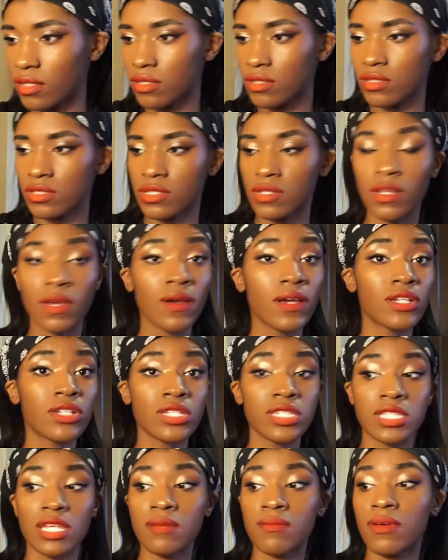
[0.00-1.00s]
So now I
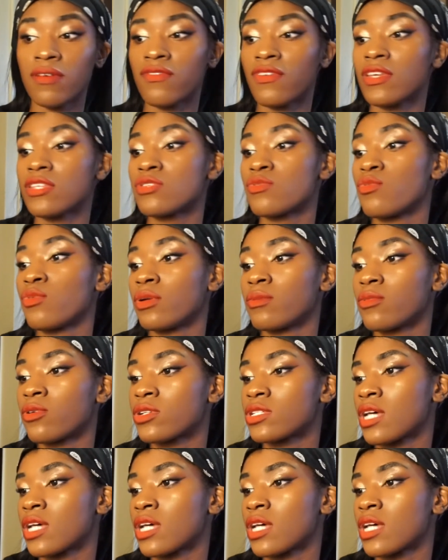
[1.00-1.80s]
just set my face one more